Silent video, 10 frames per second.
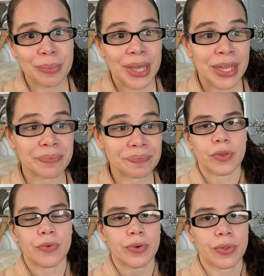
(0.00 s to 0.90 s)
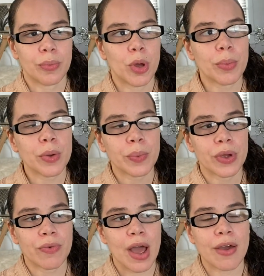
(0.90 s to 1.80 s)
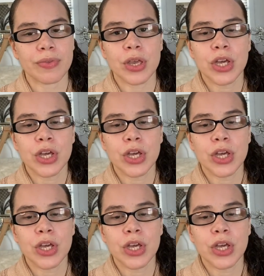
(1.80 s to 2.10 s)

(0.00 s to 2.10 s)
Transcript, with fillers: bit. So from the moment we arrived